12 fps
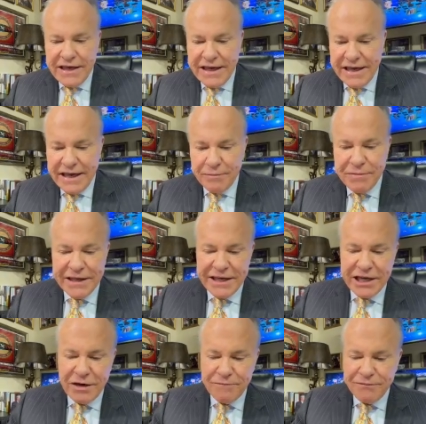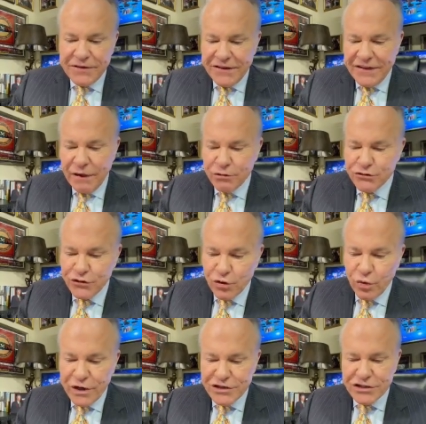and p.m. And that was for the
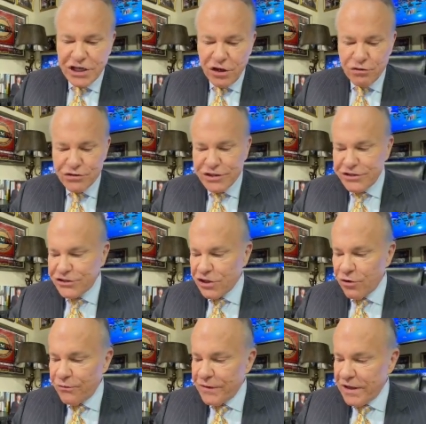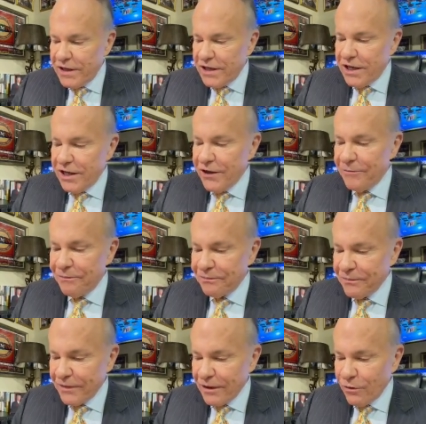West Coast. And so um,
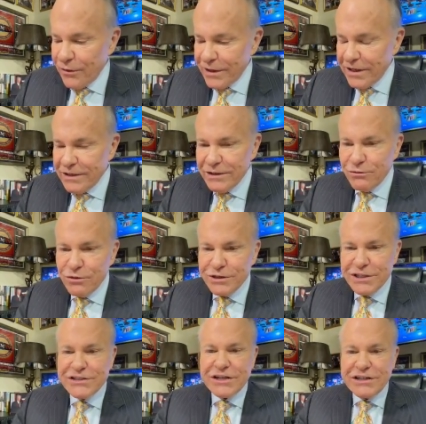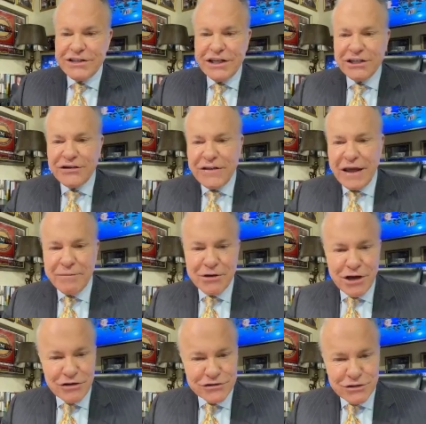we we discontinued that
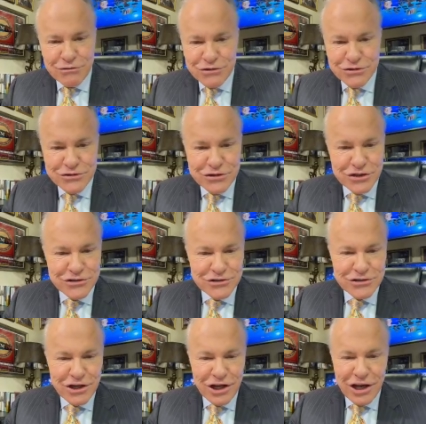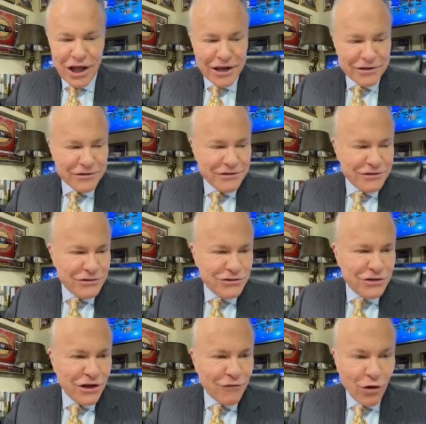because it was just a lot
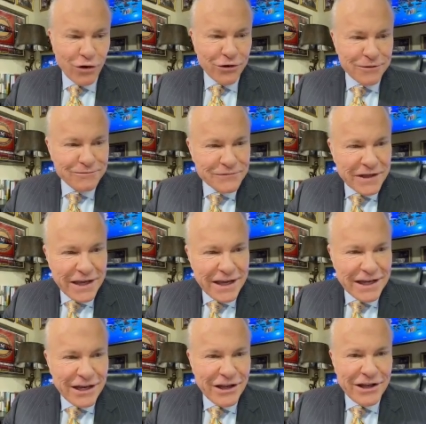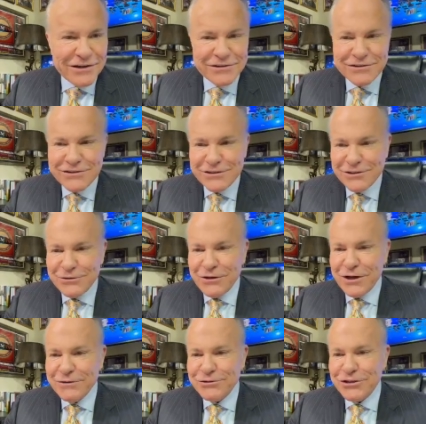of work and a lot to
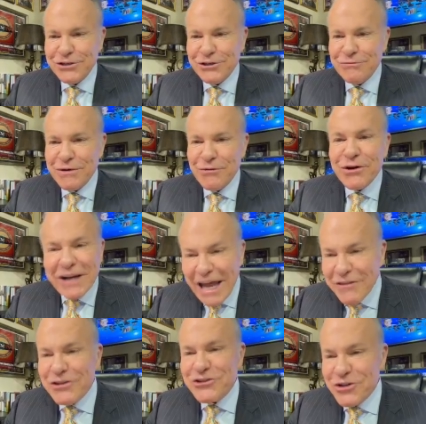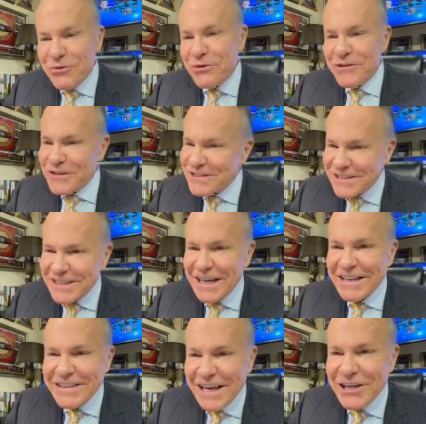uh, to do. But we're glad that you're with us
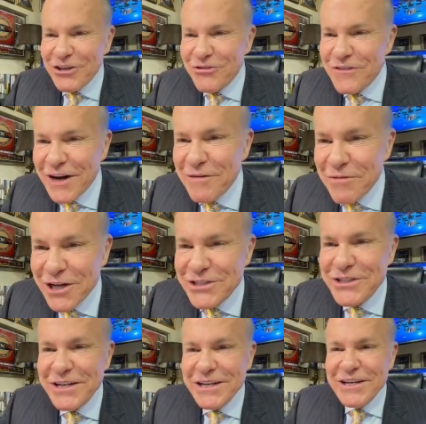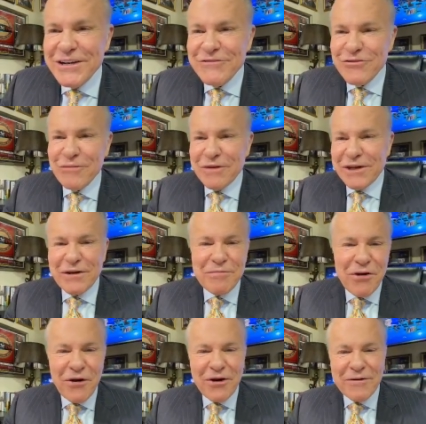today. Thank you very much for being a
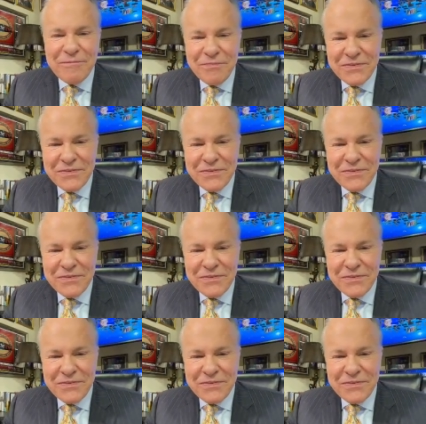part